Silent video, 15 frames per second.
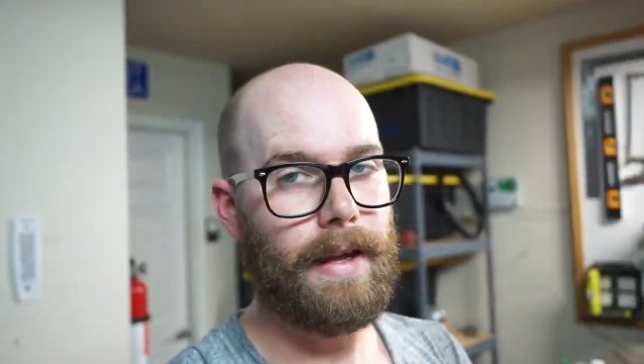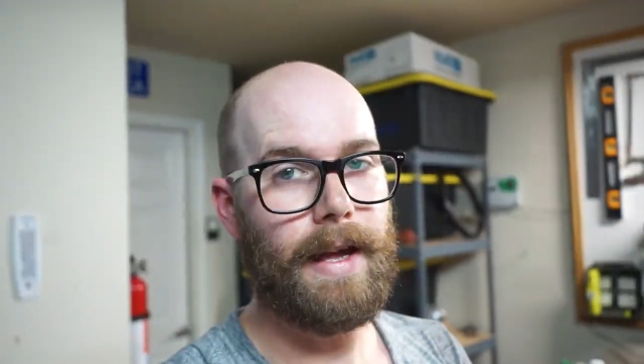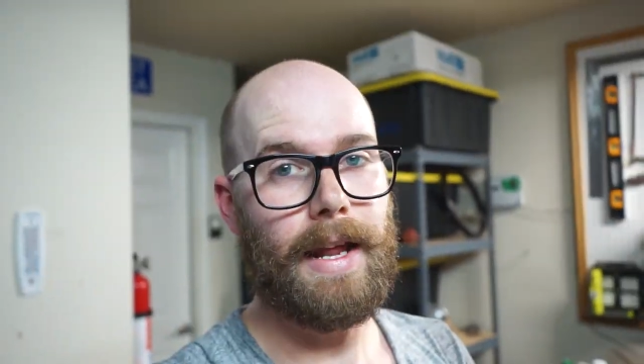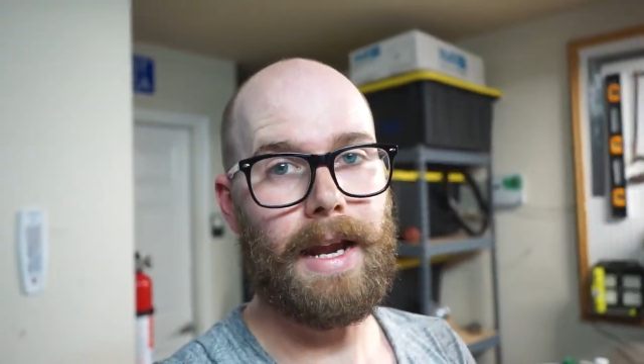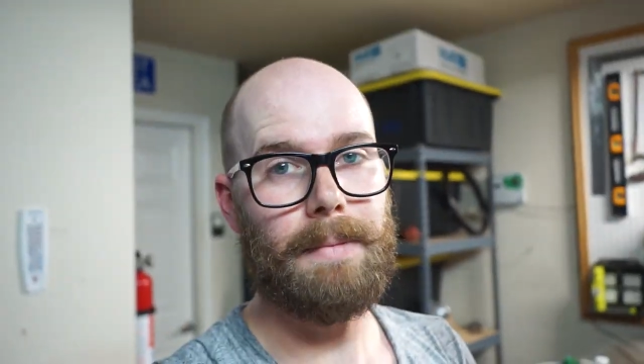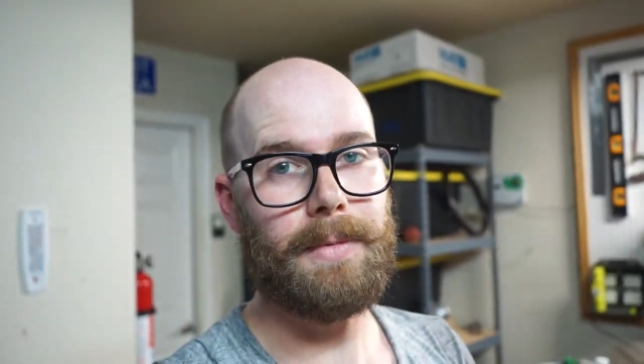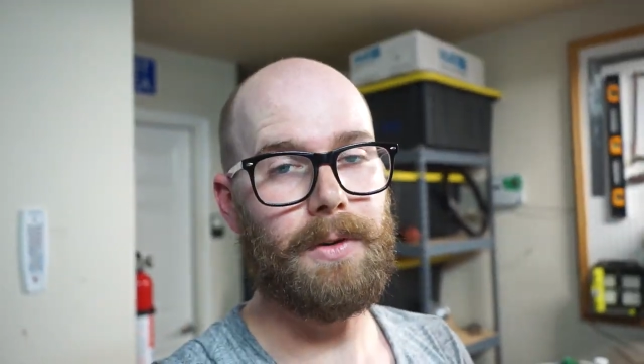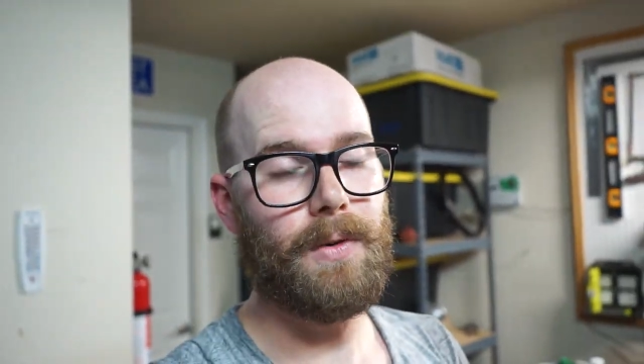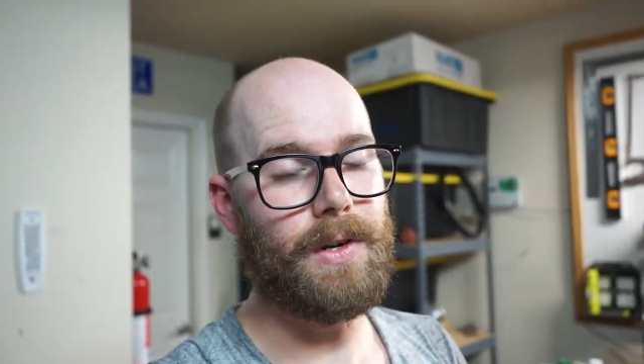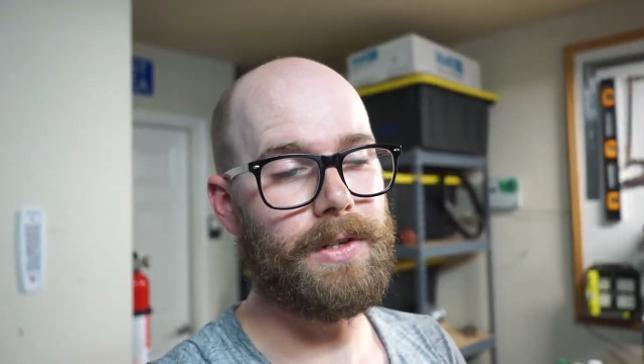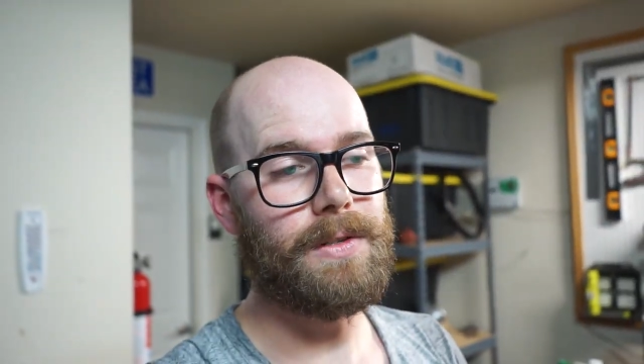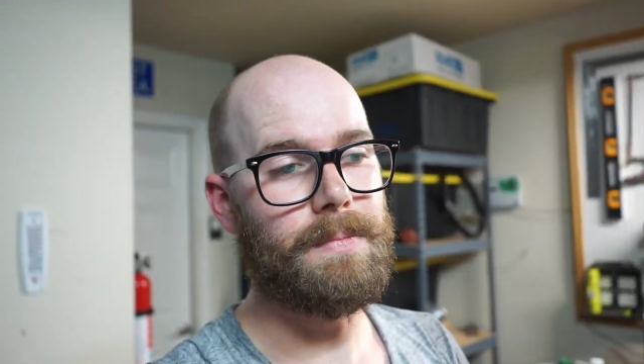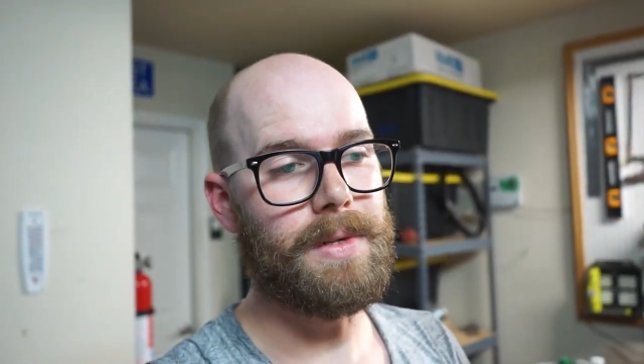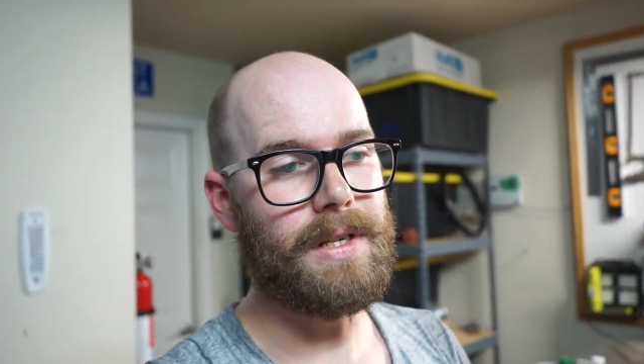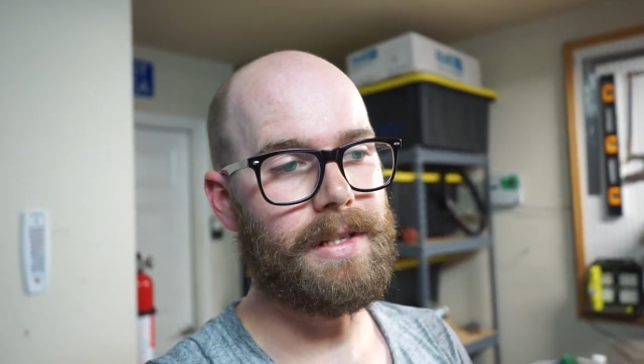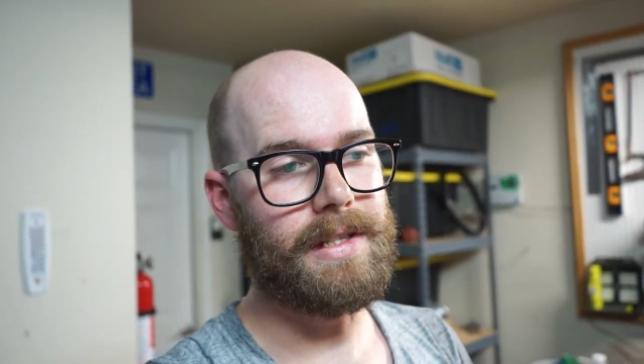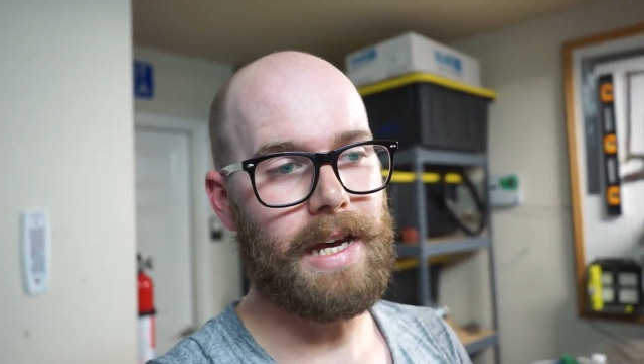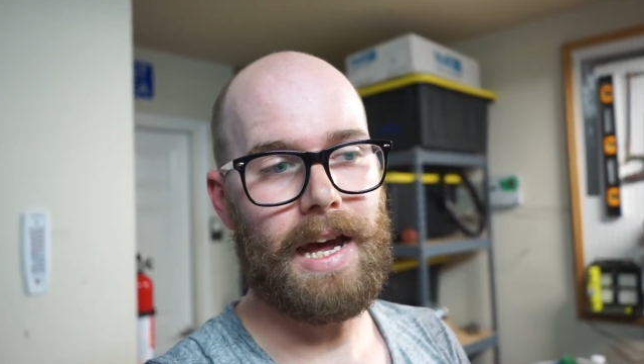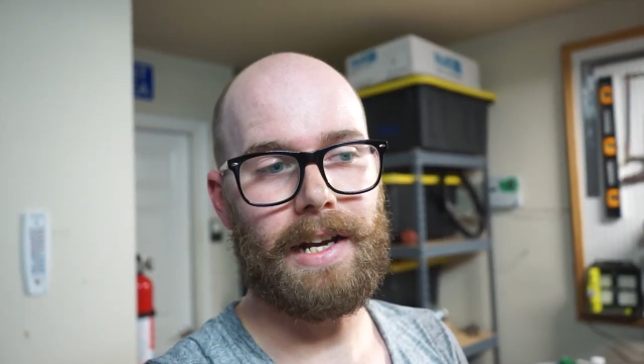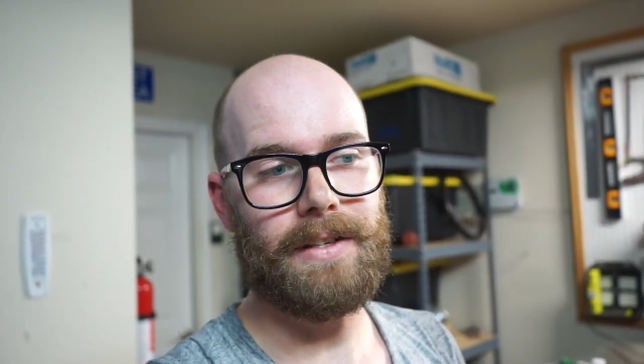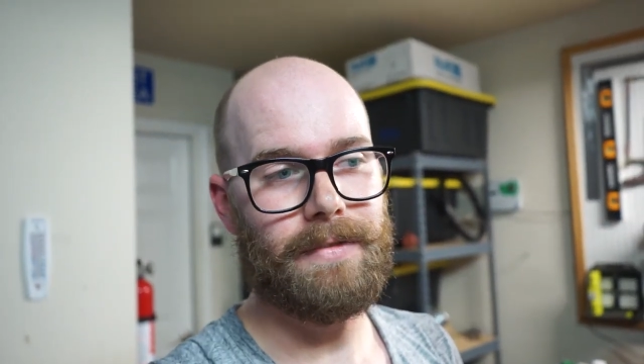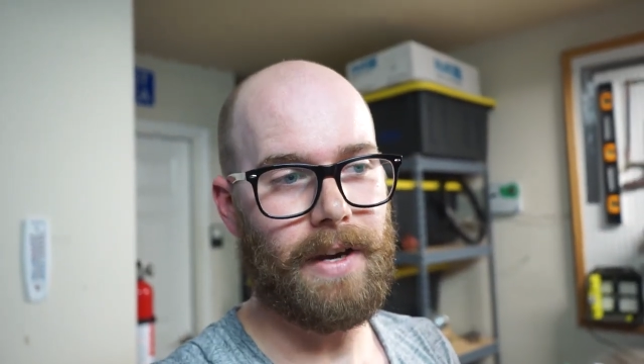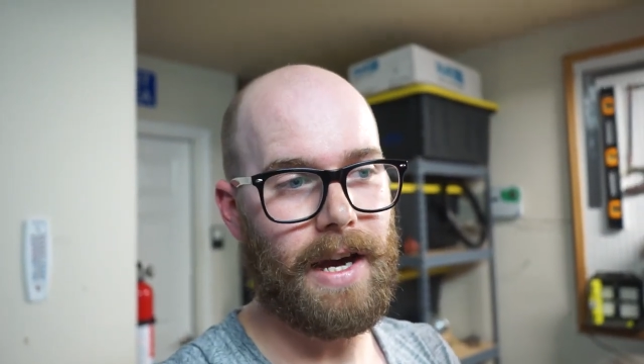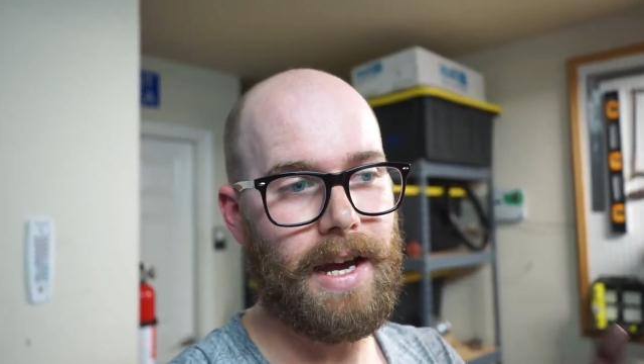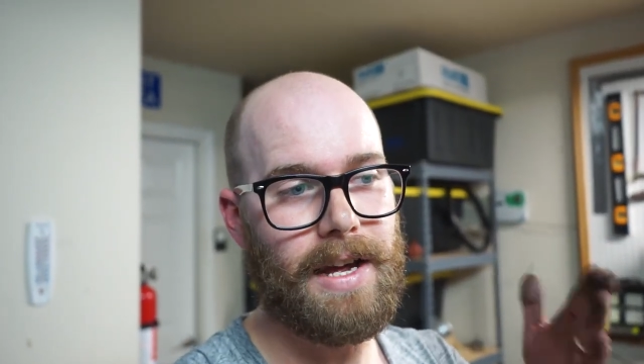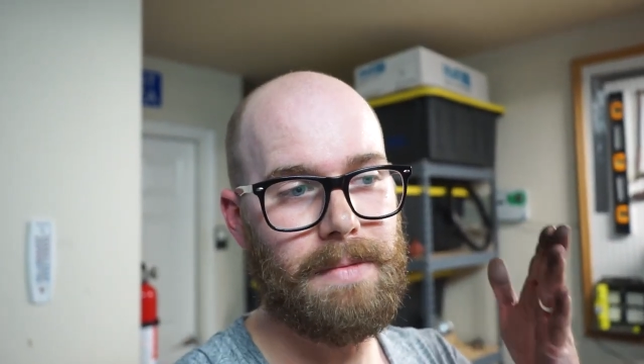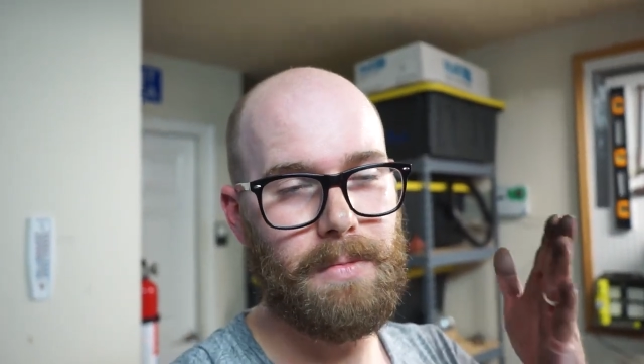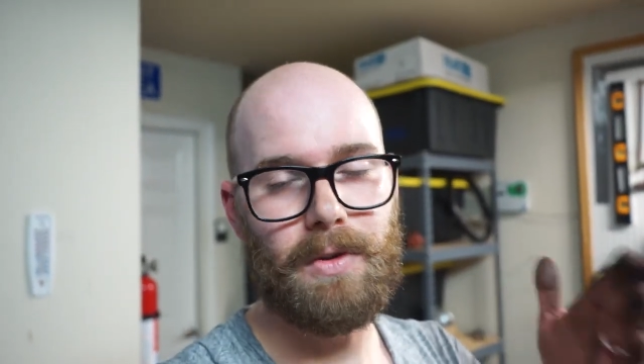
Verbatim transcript: and I'm going to be satisfied